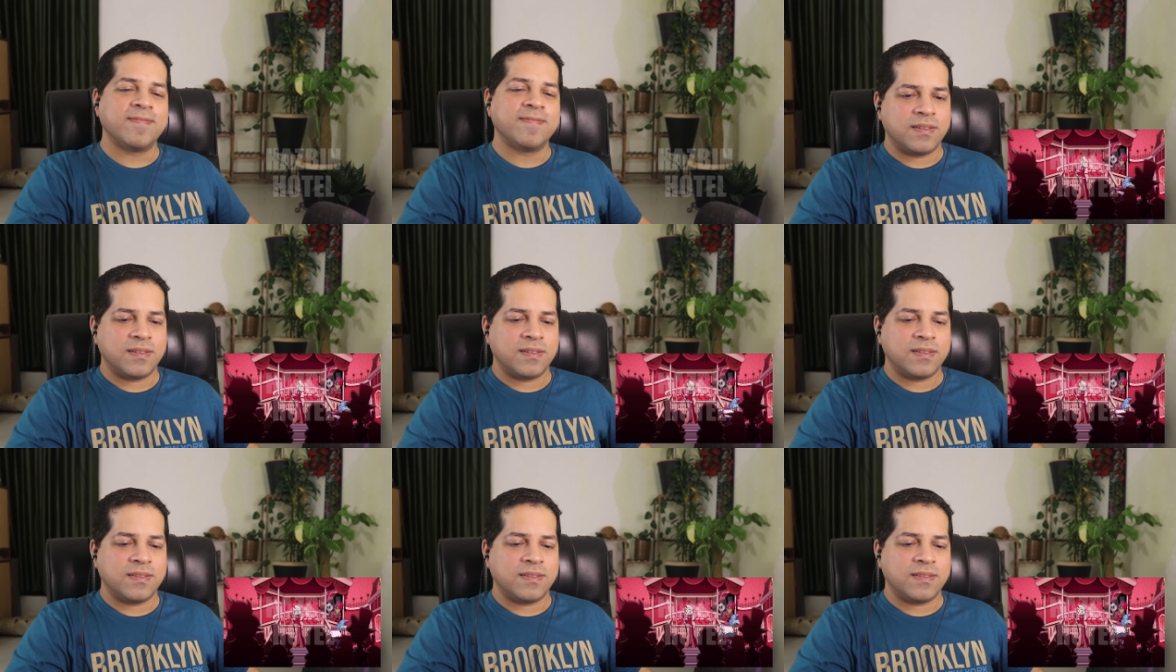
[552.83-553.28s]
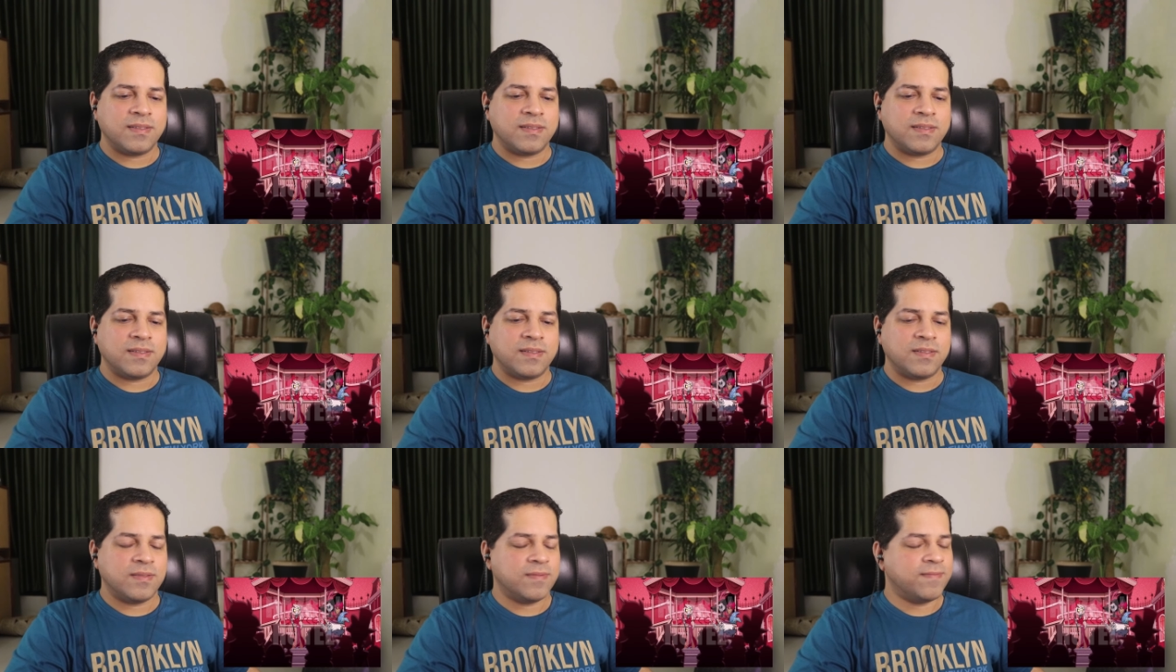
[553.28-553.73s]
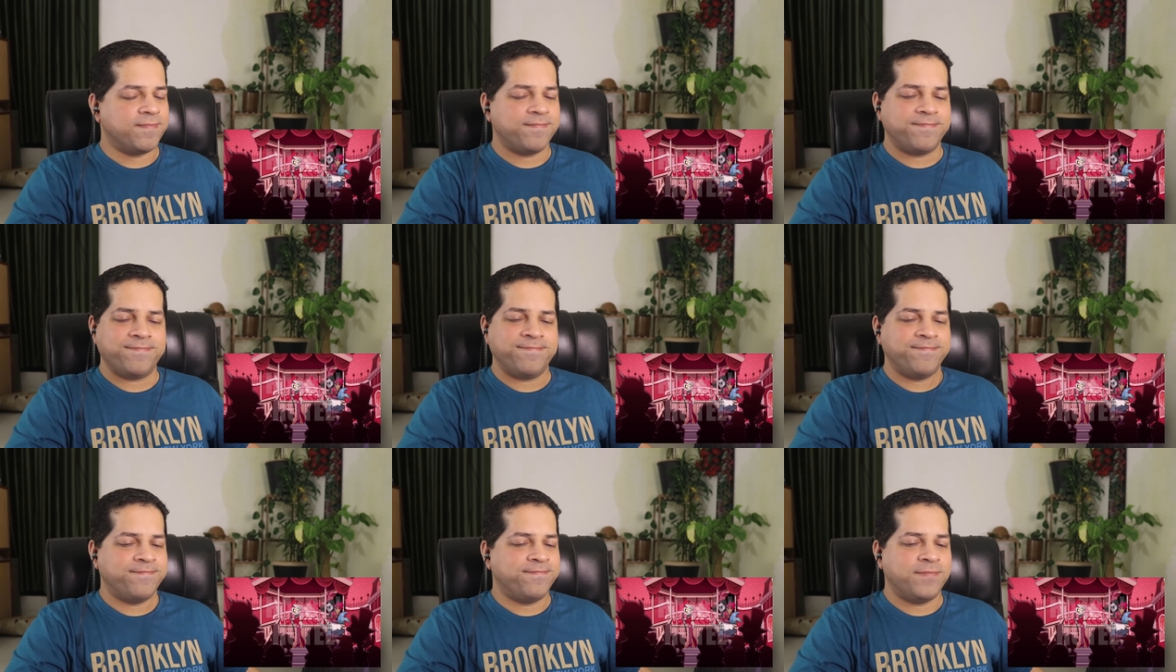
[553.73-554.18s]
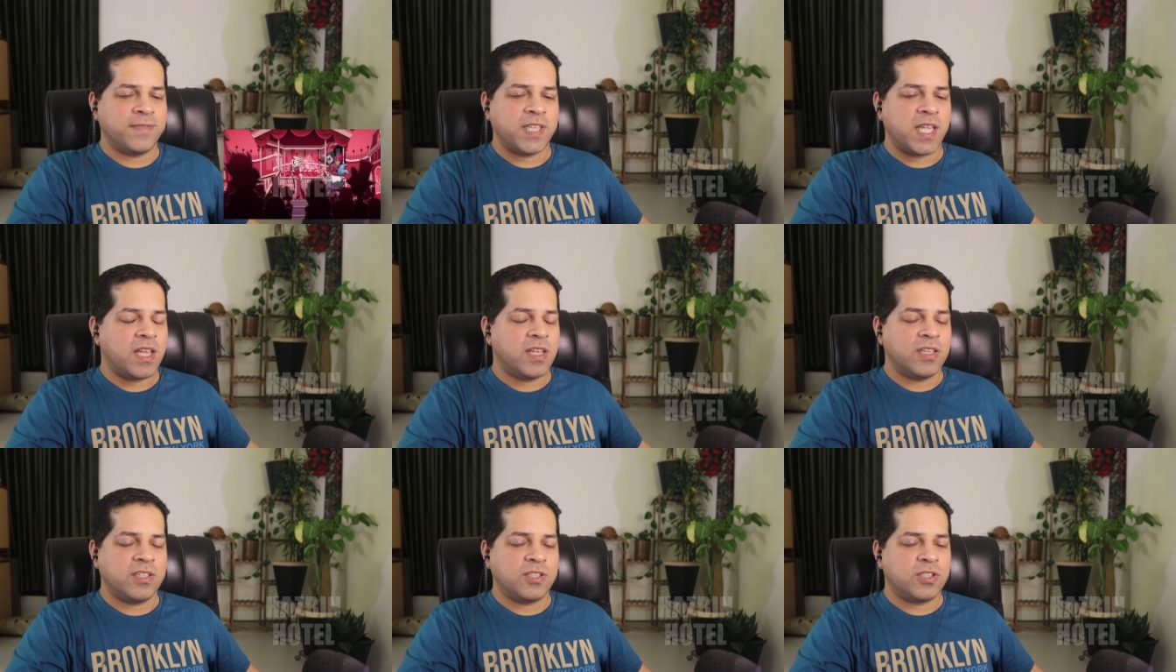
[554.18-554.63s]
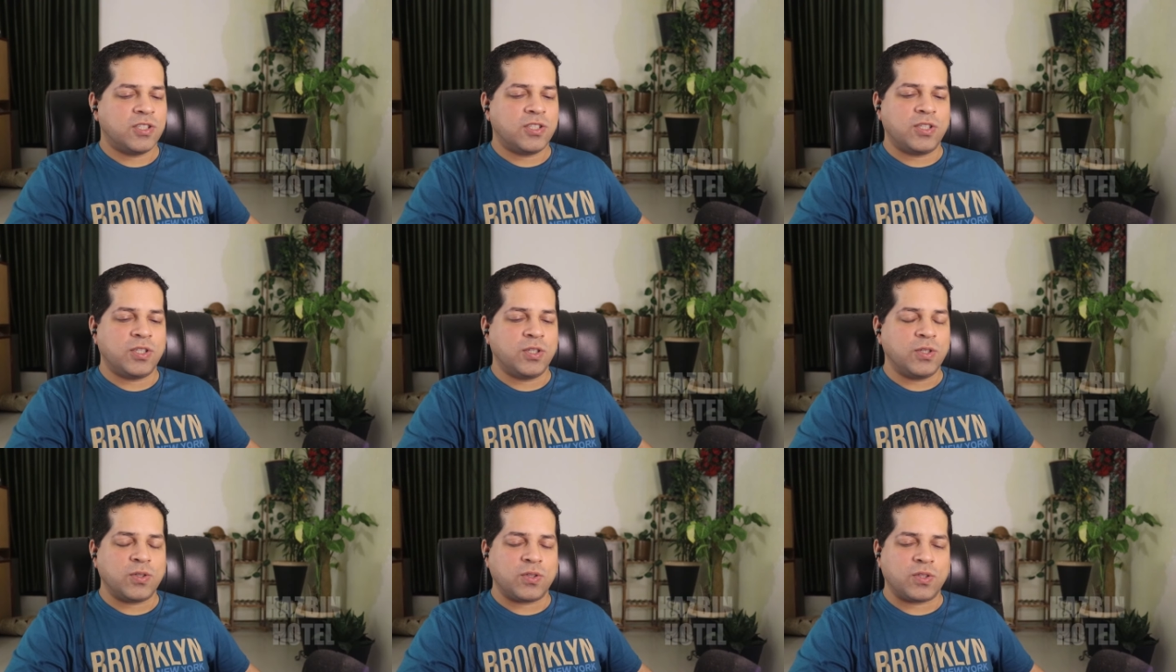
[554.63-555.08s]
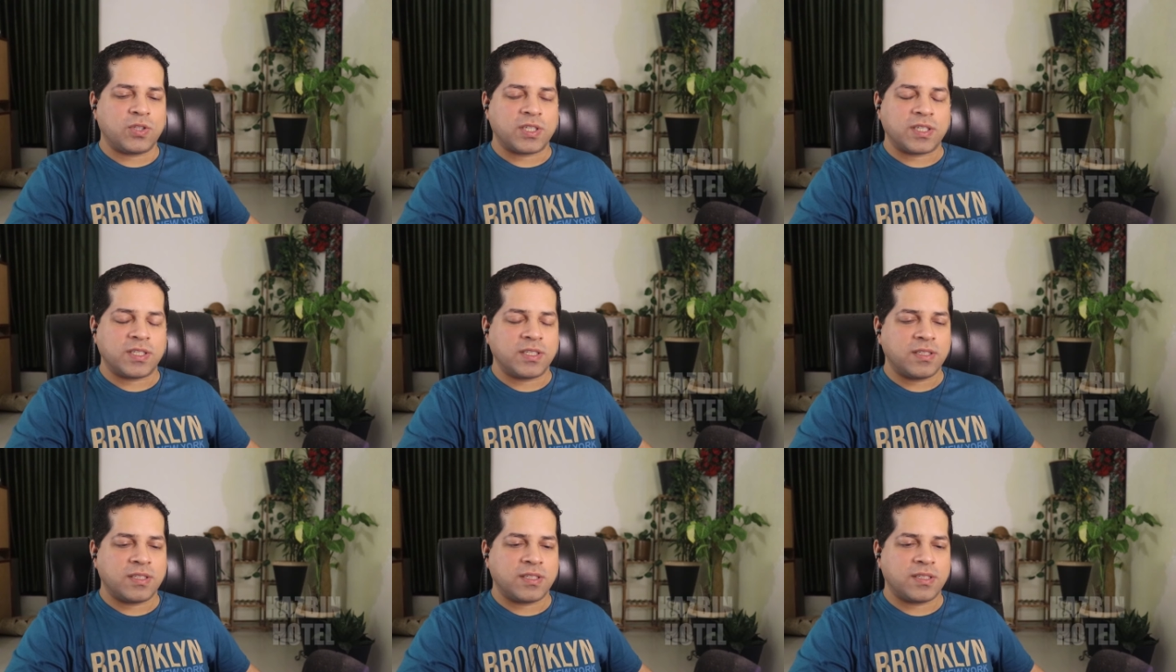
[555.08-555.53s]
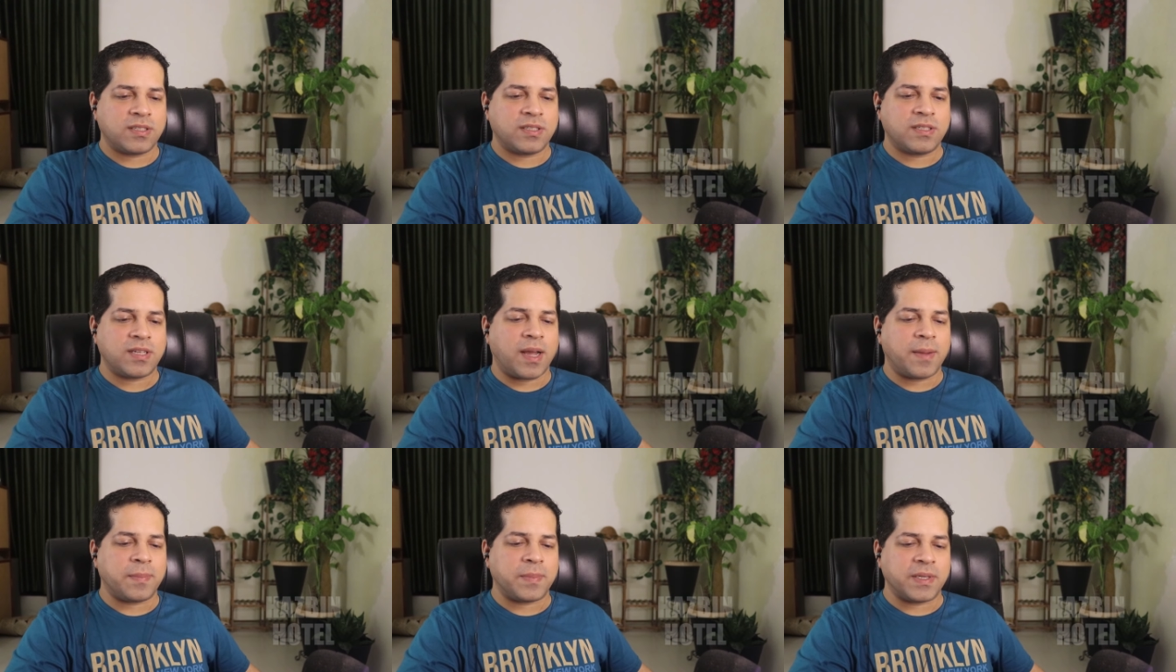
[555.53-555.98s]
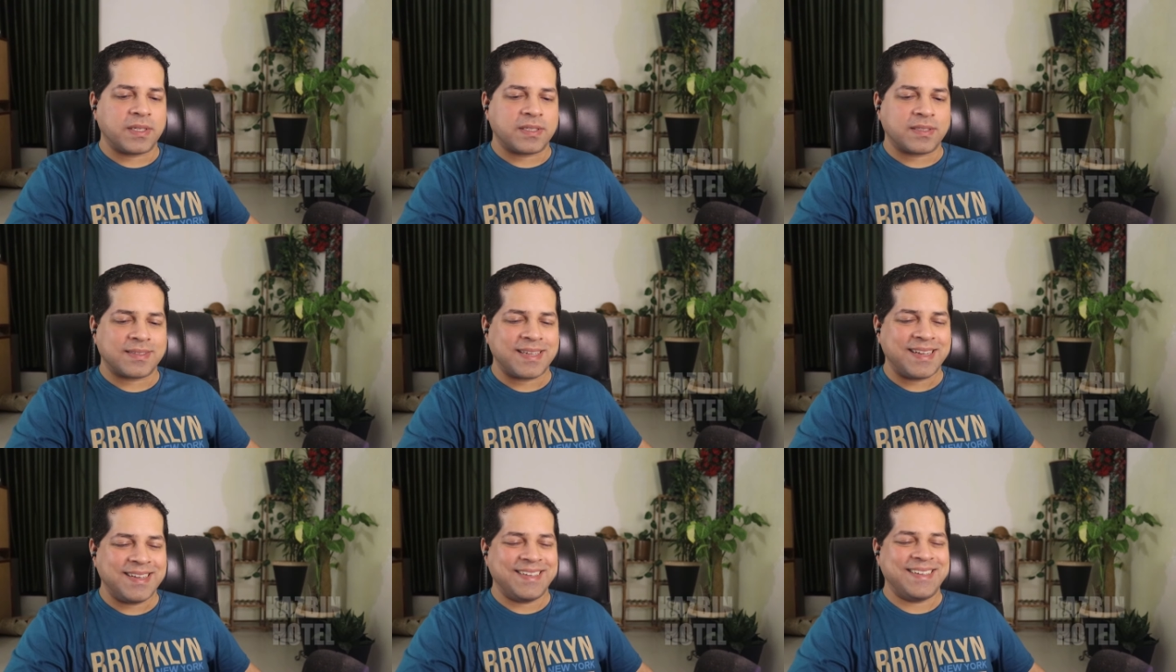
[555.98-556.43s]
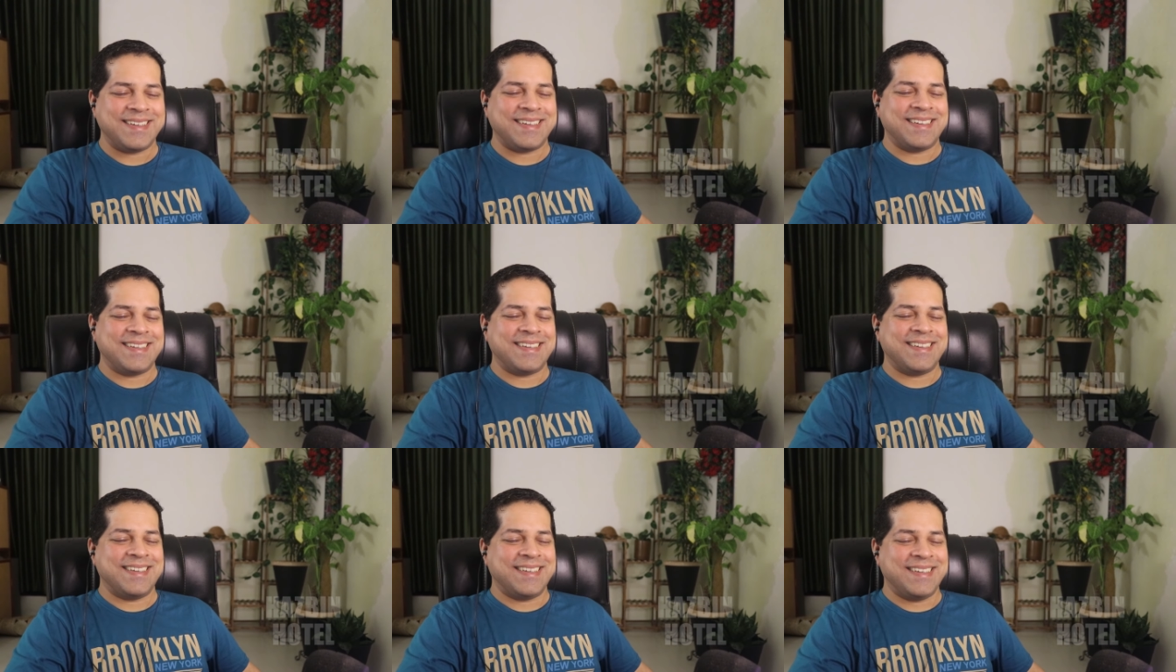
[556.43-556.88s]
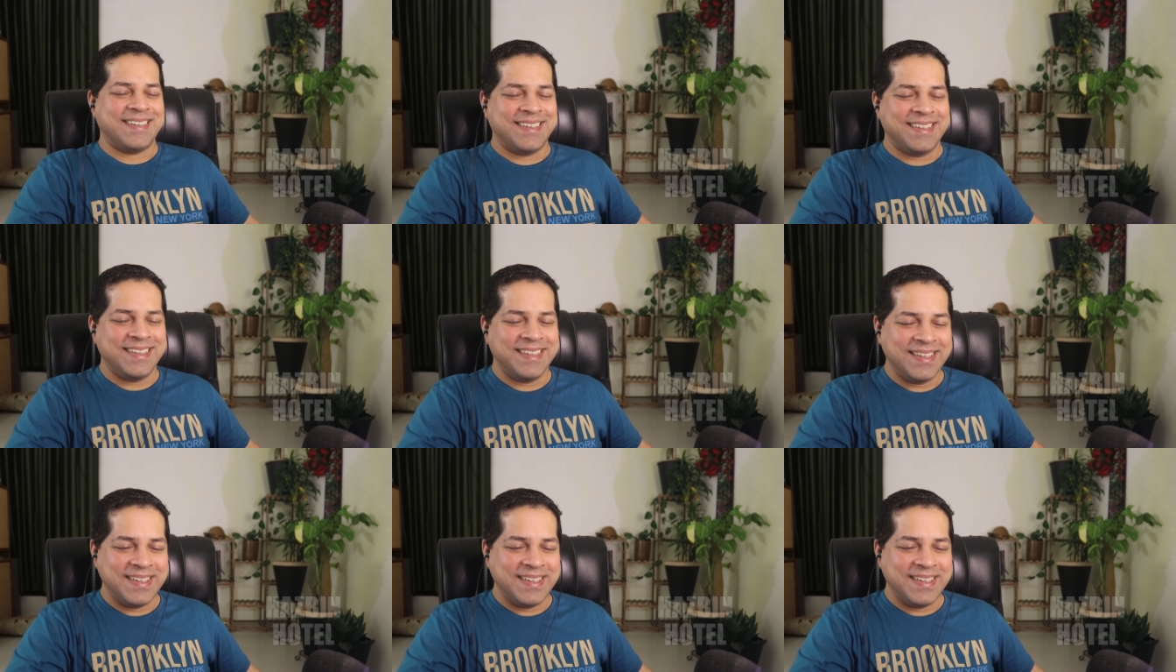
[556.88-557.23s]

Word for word: You mean like human flesh? Susan, stop it. For the first time